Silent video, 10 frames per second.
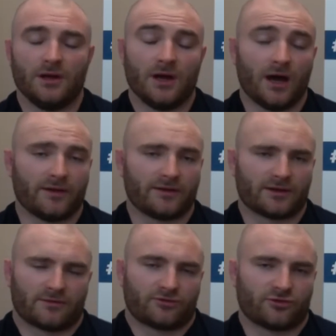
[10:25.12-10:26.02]
I think
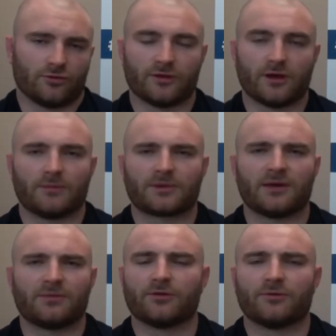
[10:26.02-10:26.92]
I've shown that I'm
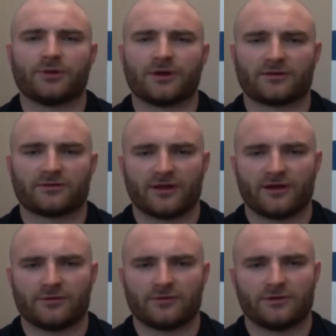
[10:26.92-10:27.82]
capable of playing at this
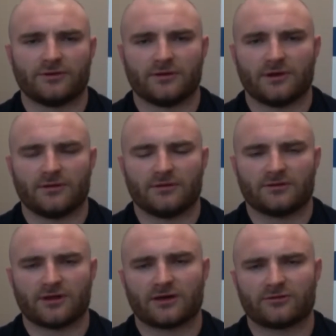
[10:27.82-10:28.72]
level in these
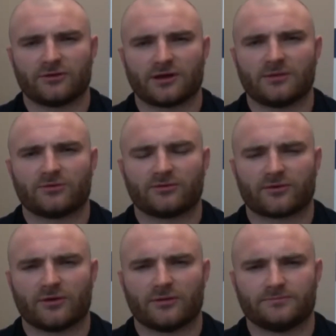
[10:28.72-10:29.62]
last two games that have gone.